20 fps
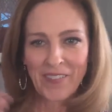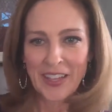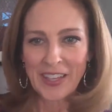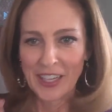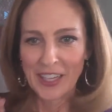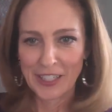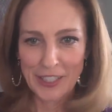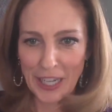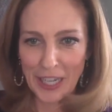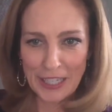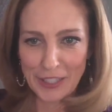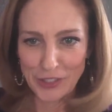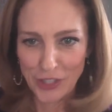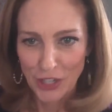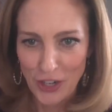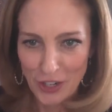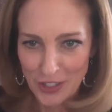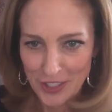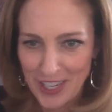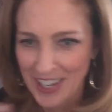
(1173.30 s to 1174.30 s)
like a
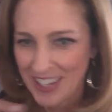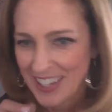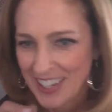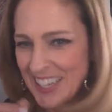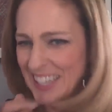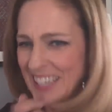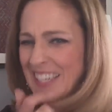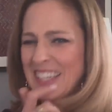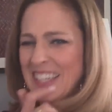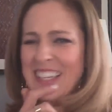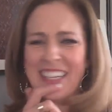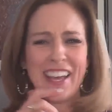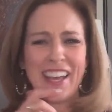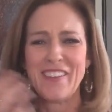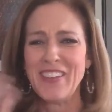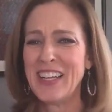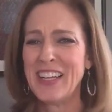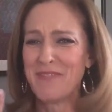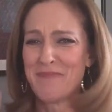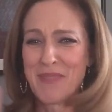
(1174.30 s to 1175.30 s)
dart.
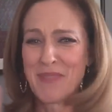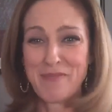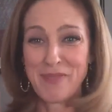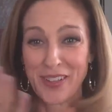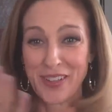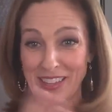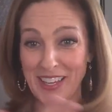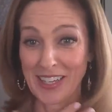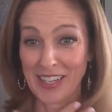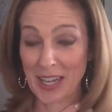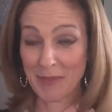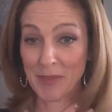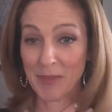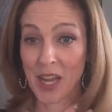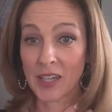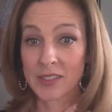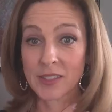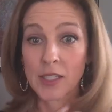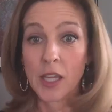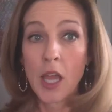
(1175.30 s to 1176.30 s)
People think I'm
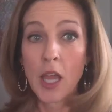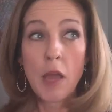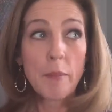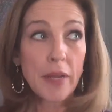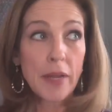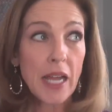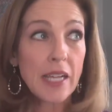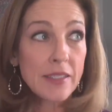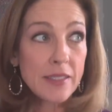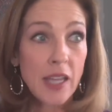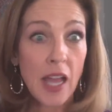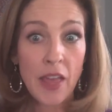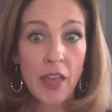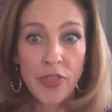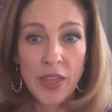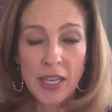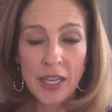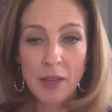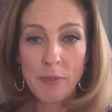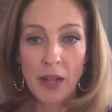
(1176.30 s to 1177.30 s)
nuts, but I
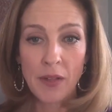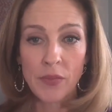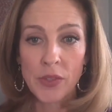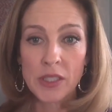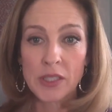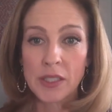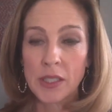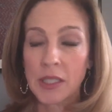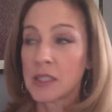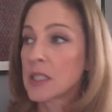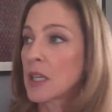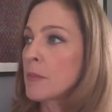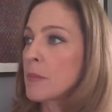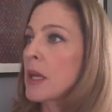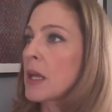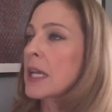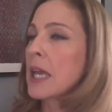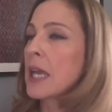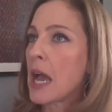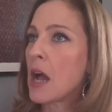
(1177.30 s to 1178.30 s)
think about these things. I'm
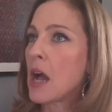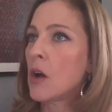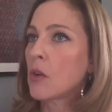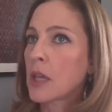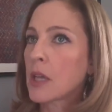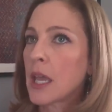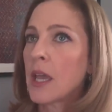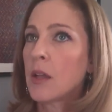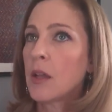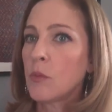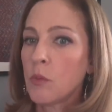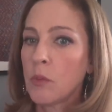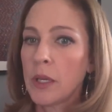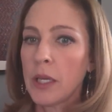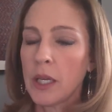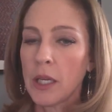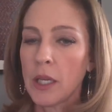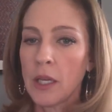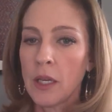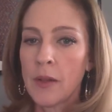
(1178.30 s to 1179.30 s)
like, how can
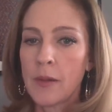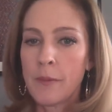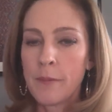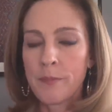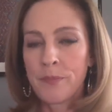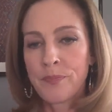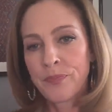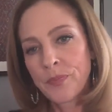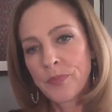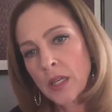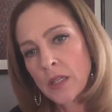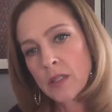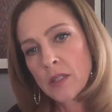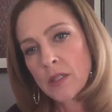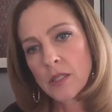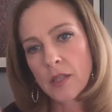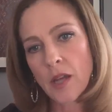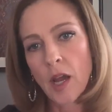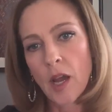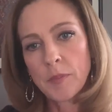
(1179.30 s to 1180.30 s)
we
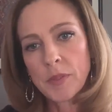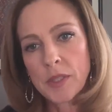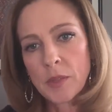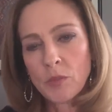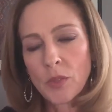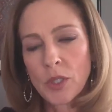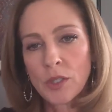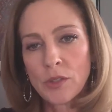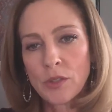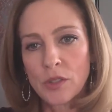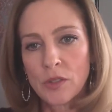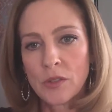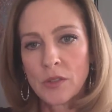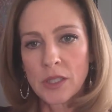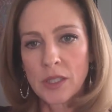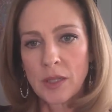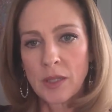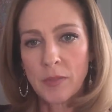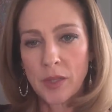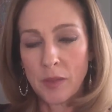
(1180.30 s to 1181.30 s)
stop someone who's doing
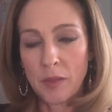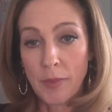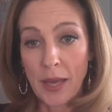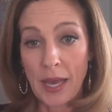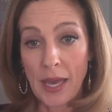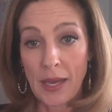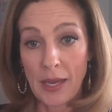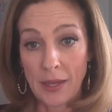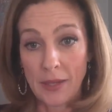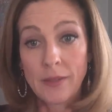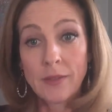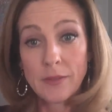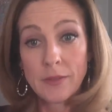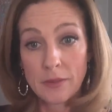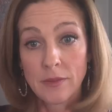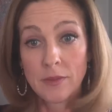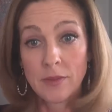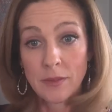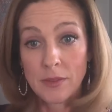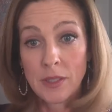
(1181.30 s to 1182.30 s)
something bad,
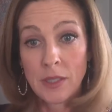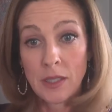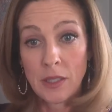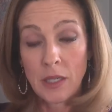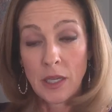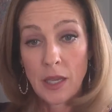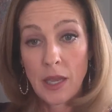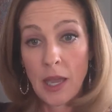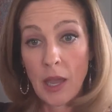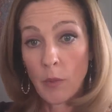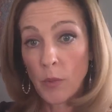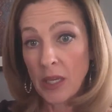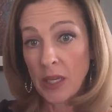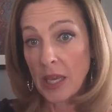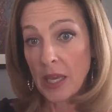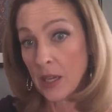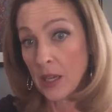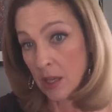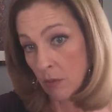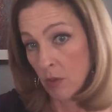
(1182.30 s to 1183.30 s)
and we
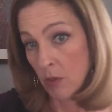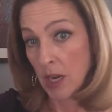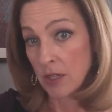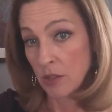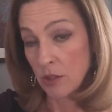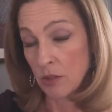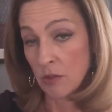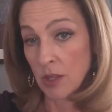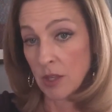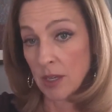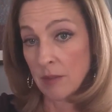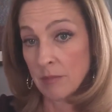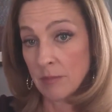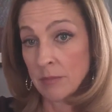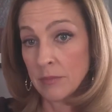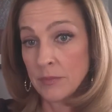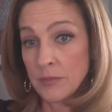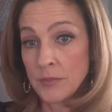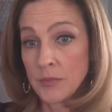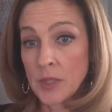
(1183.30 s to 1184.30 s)
can't get right to them,
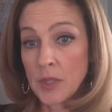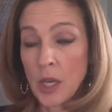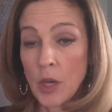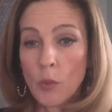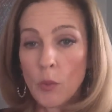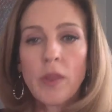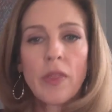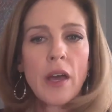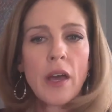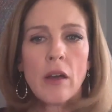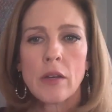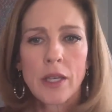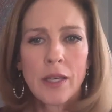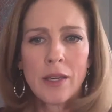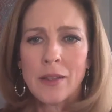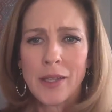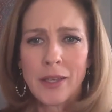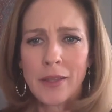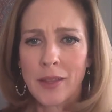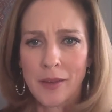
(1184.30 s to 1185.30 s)
without
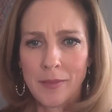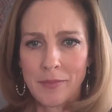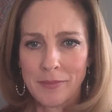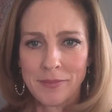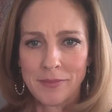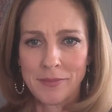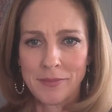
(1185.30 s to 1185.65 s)
killing them?